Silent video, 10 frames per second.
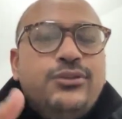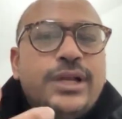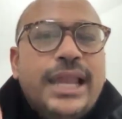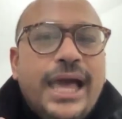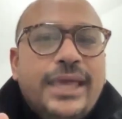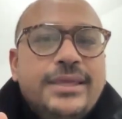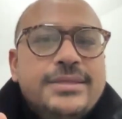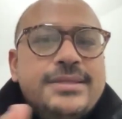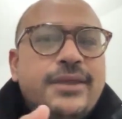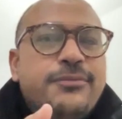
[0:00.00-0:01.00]
to
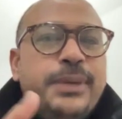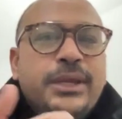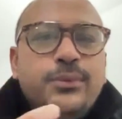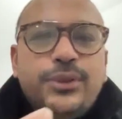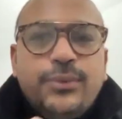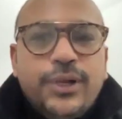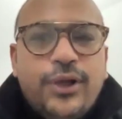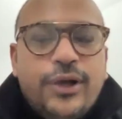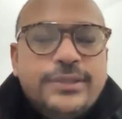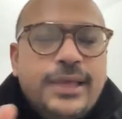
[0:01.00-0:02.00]
clients that have been with you a
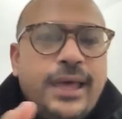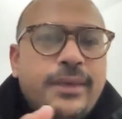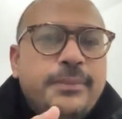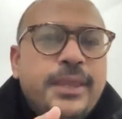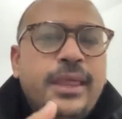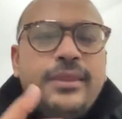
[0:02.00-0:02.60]
long time,